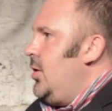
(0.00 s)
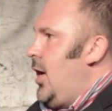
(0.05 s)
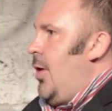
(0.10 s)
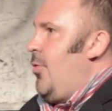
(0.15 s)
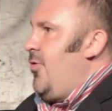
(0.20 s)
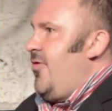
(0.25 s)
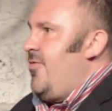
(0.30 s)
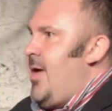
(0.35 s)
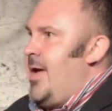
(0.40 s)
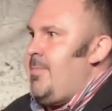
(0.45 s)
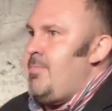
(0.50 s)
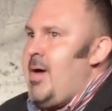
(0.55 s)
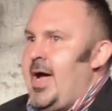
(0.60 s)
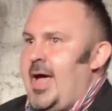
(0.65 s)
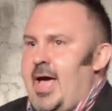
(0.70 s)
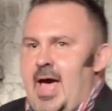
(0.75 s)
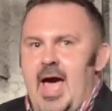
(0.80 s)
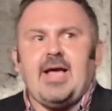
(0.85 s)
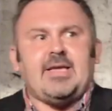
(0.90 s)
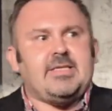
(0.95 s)
I would have made
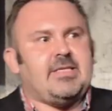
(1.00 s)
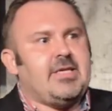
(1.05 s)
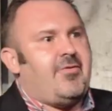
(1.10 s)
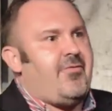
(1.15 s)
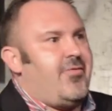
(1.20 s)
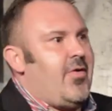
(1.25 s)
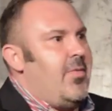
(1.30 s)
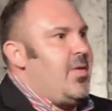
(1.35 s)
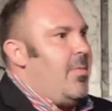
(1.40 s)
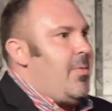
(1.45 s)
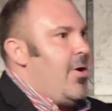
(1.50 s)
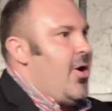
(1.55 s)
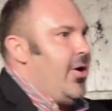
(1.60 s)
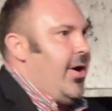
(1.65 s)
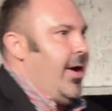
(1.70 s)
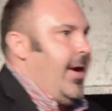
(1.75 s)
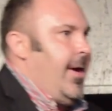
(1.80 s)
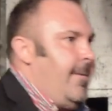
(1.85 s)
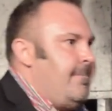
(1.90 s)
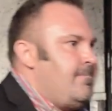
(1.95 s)
my exit from the
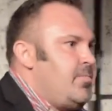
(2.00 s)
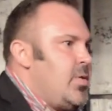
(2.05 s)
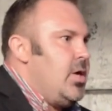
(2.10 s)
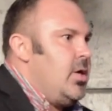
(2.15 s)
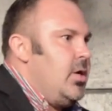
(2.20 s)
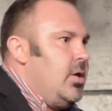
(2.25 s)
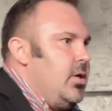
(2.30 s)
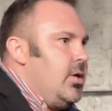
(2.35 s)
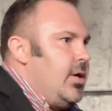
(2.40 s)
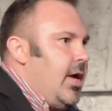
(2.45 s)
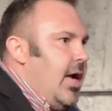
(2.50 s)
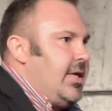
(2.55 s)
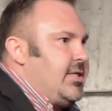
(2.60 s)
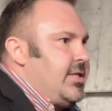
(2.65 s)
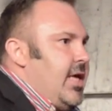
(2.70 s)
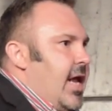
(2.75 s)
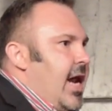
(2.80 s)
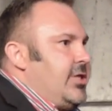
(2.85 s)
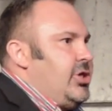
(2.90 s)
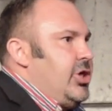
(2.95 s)
party.
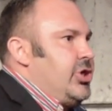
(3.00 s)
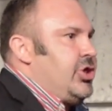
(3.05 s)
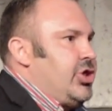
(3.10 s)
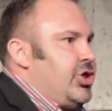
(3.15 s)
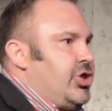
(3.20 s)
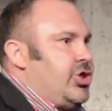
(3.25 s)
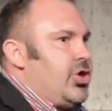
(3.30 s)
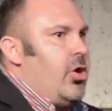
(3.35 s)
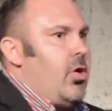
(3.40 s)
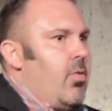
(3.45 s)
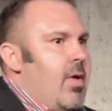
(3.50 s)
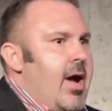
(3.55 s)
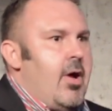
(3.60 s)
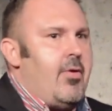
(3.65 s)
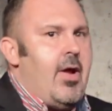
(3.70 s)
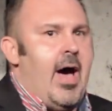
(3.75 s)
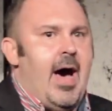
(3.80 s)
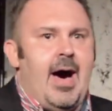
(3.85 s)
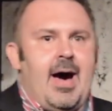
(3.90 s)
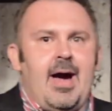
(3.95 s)
Instead, I just stood
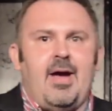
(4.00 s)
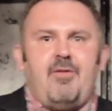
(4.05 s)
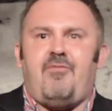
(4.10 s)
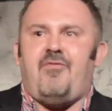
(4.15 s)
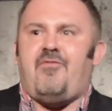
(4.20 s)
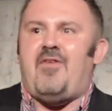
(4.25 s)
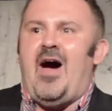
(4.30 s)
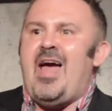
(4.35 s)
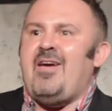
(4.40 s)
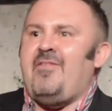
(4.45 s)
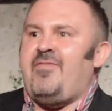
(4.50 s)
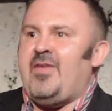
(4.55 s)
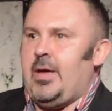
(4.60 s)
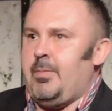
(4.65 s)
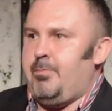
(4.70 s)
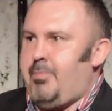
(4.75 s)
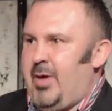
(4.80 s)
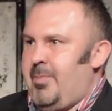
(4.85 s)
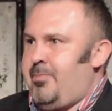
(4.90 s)
around high-fiving